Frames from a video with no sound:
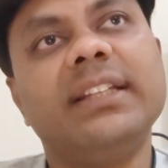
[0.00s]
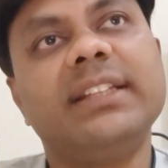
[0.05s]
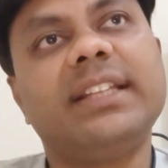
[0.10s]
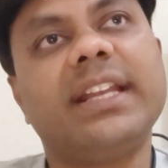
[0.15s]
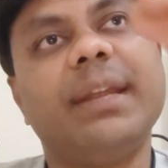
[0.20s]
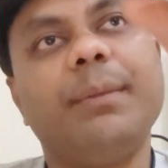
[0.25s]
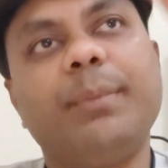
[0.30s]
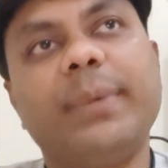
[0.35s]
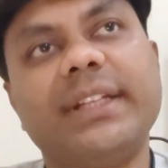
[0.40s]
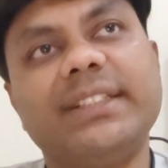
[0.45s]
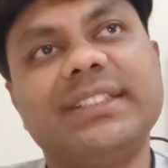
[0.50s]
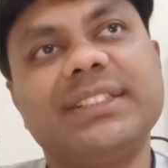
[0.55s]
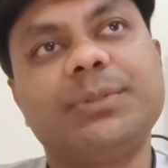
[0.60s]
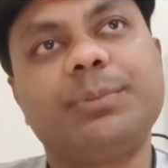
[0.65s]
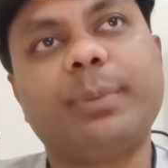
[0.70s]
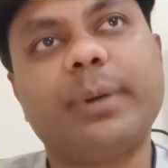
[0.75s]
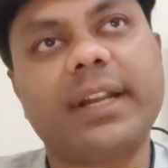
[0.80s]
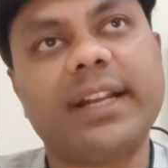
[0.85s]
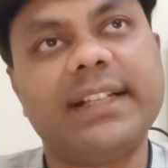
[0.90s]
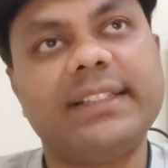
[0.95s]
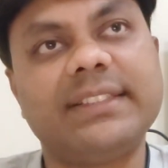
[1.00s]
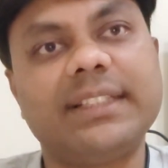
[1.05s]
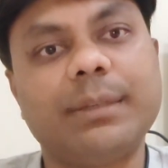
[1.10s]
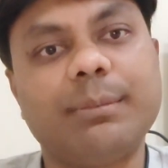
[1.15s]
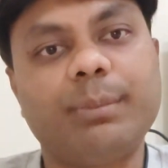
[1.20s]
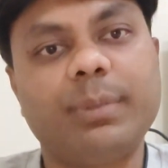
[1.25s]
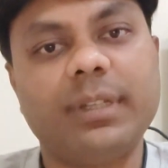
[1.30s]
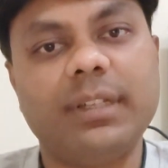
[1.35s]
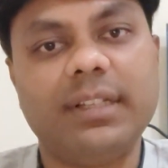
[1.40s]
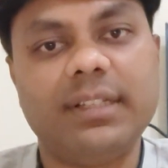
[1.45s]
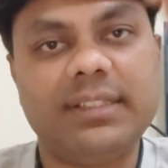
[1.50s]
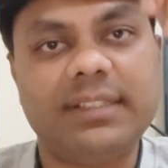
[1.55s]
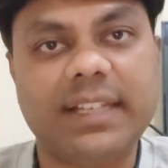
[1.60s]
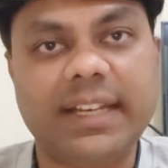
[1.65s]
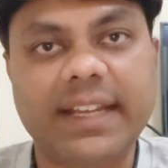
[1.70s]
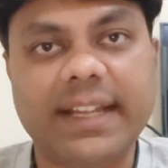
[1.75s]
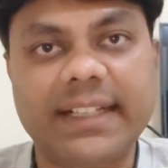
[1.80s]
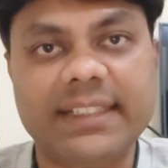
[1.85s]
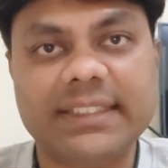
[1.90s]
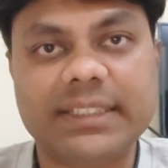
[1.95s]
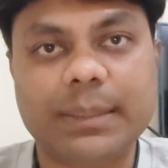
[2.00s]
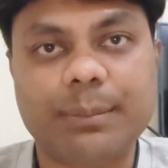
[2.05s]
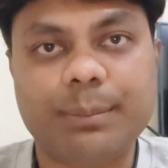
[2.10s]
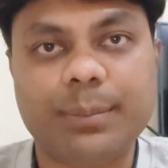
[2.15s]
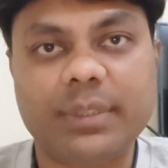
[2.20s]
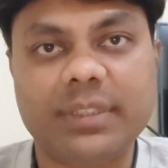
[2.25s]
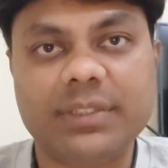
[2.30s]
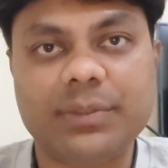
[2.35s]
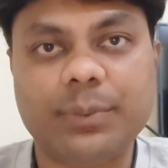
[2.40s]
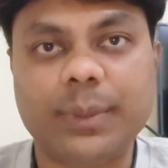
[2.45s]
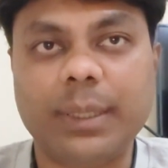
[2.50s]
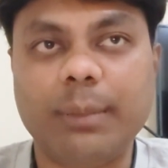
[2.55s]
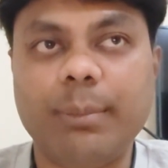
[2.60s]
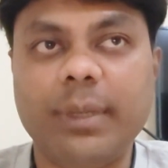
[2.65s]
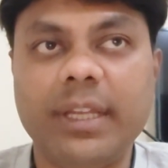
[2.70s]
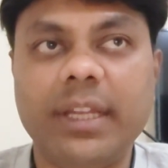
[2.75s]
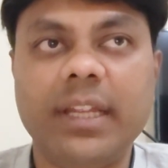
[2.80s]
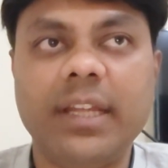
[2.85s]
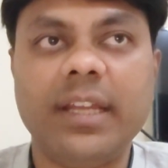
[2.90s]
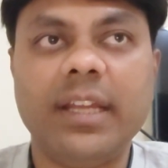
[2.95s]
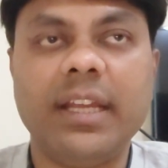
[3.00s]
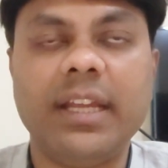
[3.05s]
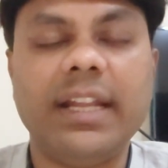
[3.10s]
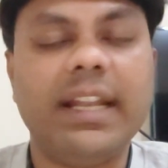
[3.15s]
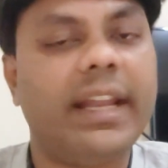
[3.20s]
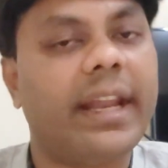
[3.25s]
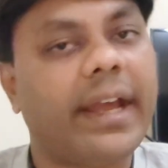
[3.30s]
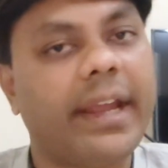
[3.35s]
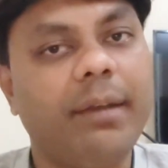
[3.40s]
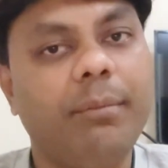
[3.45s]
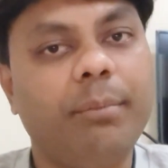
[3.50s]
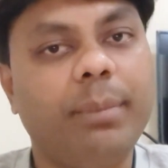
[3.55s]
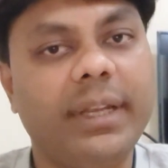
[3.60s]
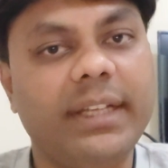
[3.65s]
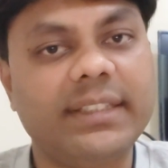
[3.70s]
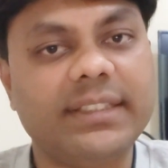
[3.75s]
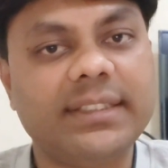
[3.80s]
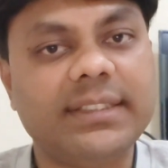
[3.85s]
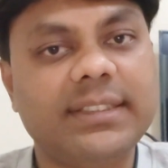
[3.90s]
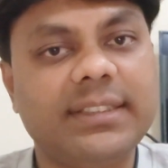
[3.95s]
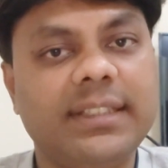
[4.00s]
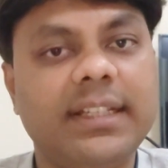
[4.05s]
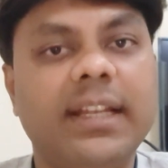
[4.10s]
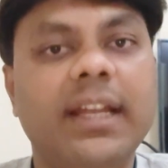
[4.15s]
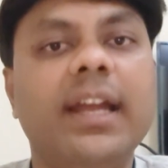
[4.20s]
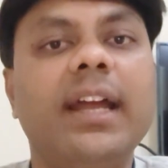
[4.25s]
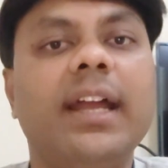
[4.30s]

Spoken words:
3 pages per example, 3 examples will be 9 pages,